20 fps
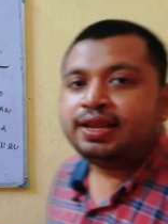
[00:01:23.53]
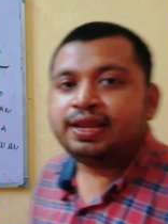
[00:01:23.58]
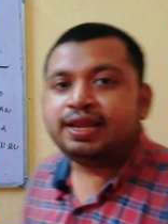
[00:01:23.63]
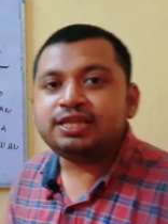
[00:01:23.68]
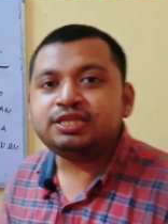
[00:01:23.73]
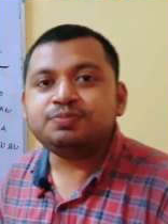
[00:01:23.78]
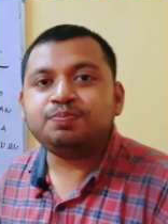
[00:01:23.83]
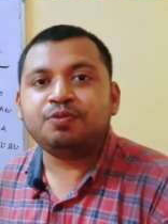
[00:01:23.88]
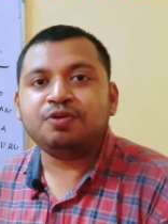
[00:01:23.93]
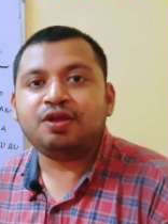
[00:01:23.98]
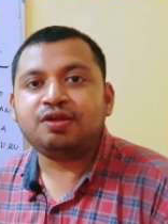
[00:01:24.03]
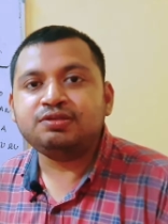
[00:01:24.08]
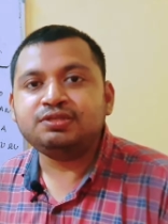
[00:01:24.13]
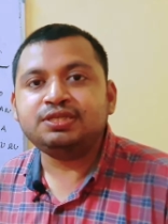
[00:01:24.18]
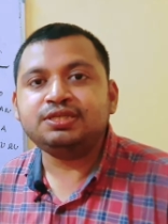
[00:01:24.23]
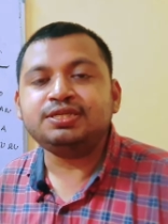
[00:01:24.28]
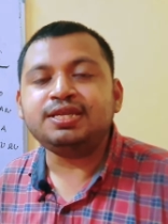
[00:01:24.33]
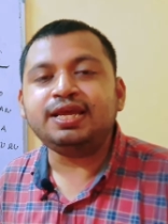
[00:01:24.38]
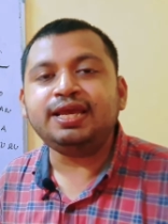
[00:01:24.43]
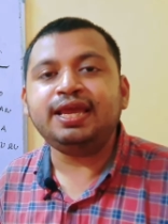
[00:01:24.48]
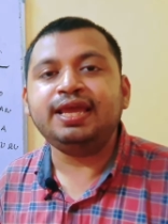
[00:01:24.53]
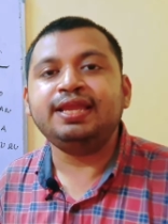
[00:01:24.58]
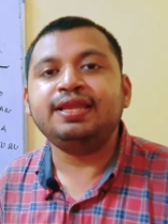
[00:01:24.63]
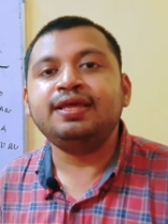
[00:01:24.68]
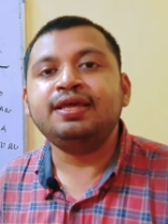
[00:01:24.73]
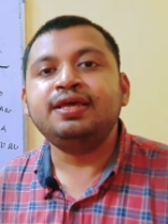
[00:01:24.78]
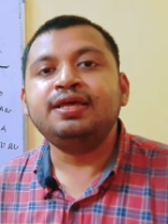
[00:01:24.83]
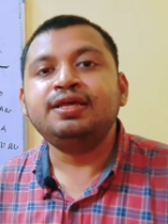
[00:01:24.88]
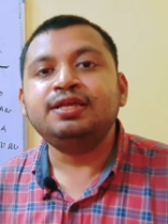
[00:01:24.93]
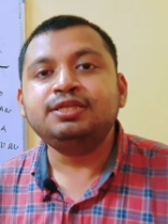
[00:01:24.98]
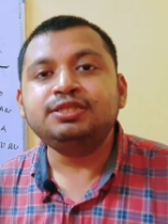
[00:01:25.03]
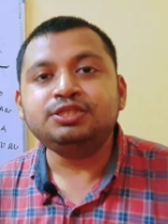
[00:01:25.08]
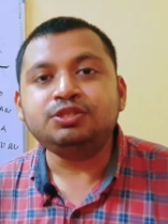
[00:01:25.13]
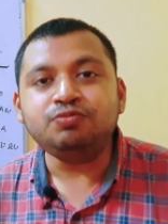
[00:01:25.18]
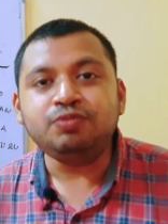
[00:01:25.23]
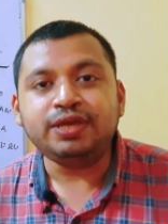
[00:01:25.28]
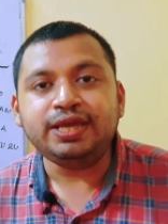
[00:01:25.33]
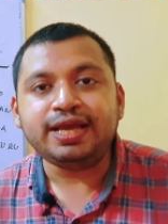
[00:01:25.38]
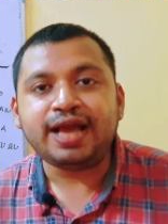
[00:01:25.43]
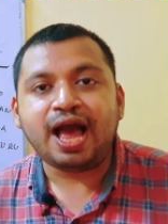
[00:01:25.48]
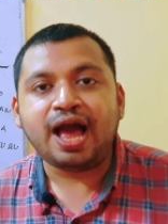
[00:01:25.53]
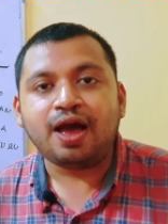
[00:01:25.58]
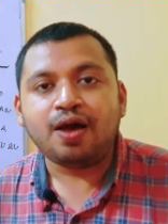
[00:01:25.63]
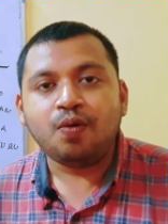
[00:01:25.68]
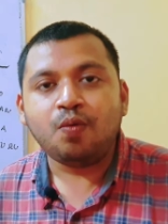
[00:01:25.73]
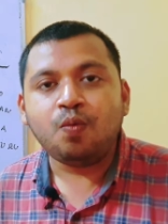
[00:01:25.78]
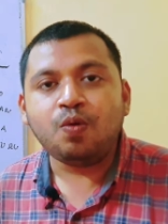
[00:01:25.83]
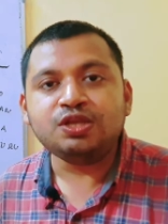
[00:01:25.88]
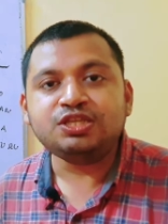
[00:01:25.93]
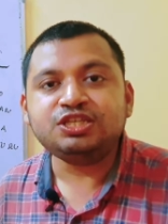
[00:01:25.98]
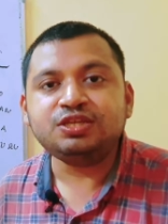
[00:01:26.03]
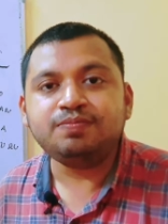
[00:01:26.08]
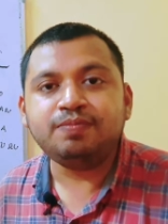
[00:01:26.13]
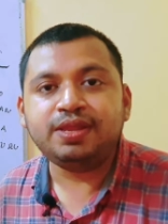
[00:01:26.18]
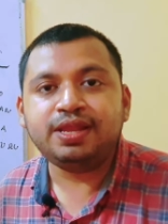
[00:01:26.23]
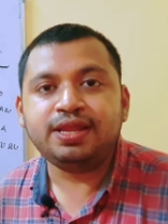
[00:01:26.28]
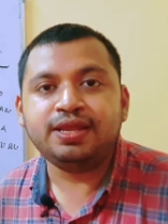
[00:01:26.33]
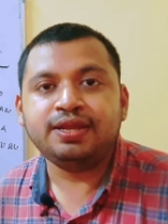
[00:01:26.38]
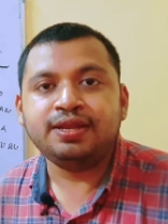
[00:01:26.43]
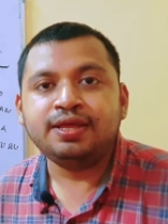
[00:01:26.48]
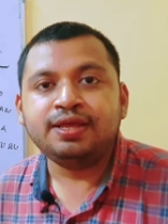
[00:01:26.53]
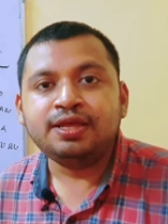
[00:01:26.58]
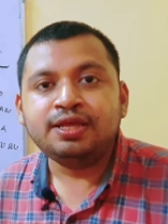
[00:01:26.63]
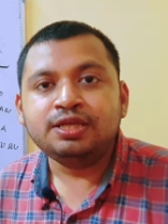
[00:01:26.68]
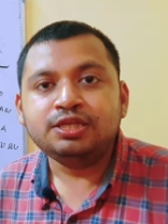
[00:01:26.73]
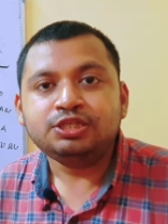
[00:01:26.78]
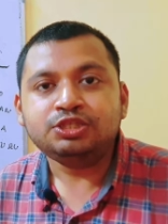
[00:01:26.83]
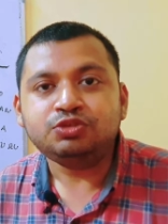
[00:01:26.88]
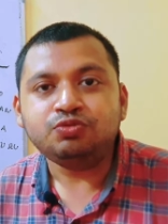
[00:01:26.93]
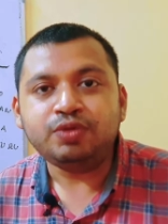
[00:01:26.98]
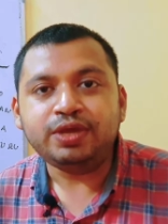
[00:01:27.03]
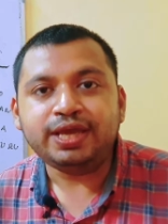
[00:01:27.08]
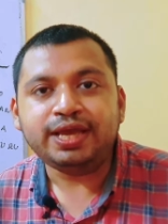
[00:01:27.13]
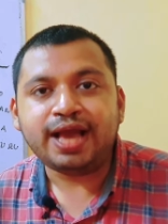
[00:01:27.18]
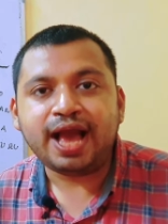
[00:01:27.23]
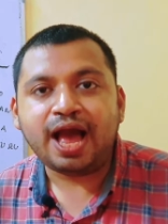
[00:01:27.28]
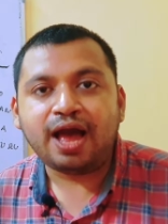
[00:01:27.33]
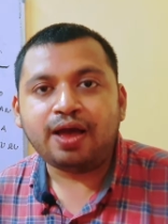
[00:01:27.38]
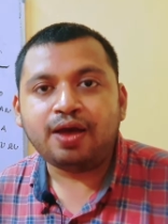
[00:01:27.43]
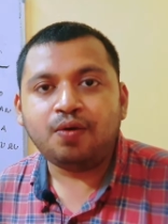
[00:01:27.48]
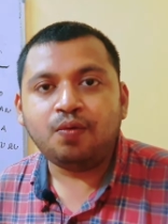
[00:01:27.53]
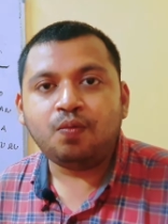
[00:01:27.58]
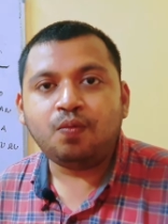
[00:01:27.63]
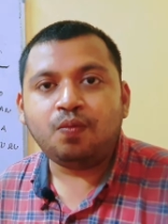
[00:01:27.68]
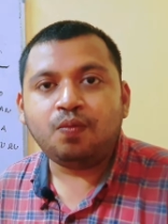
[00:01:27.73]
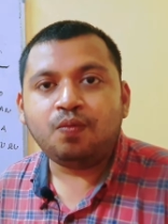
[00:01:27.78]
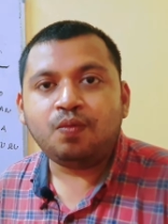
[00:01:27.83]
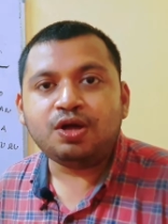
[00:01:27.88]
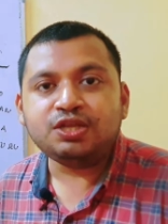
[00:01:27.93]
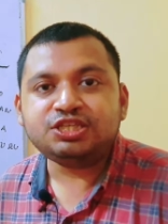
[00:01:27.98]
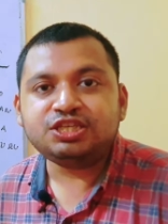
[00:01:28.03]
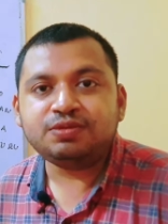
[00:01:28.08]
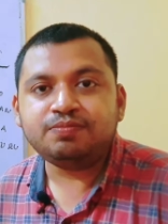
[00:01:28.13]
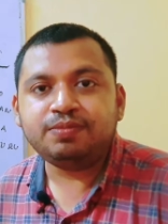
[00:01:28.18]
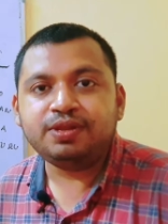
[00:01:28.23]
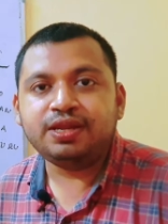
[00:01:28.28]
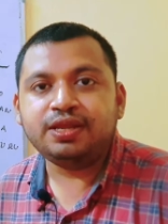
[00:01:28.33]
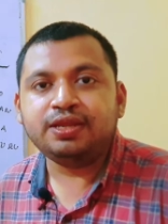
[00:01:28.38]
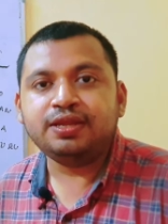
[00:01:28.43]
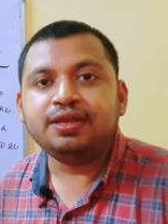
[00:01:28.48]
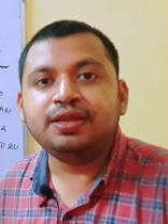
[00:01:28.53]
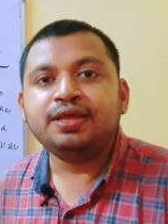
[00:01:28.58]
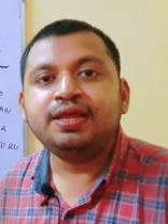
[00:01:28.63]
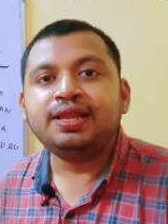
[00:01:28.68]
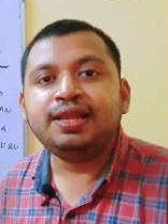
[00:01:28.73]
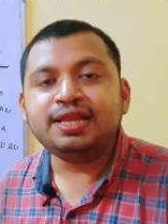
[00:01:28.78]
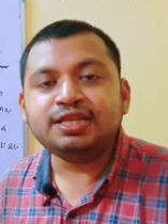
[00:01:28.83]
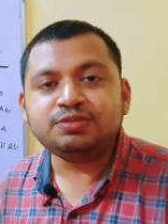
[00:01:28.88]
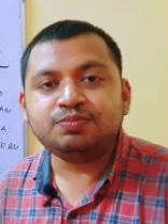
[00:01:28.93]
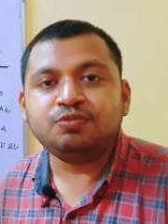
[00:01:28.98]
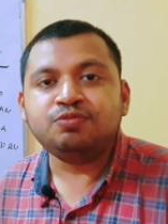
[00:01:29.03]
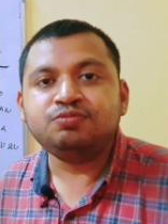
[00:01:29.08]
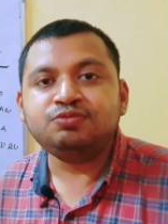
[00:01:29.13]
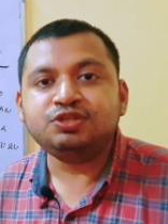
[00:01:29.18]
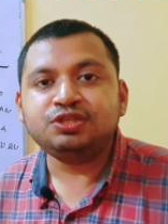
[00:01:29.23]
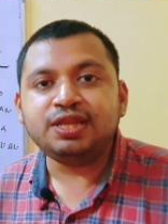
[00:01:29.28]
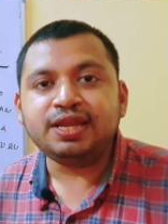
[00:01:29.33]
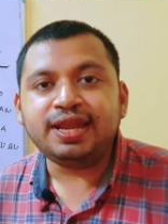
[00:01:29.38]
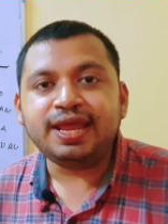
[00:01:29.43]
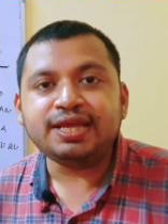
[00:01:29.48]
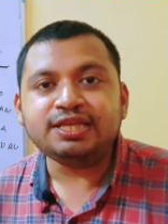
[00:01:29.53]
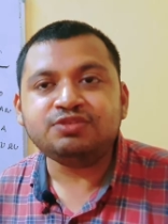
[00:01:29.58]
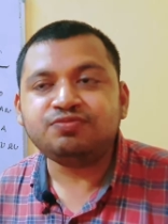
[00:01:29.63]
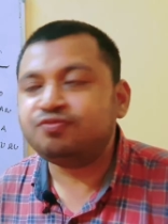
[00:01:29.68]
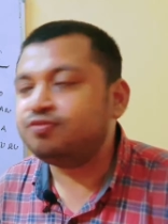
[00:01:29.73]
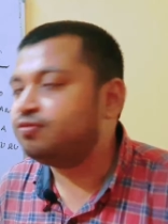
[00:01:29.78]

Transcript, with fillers: Let's pronounce it again. Suika, watermelon. Suika, watermelon. Let's move to the next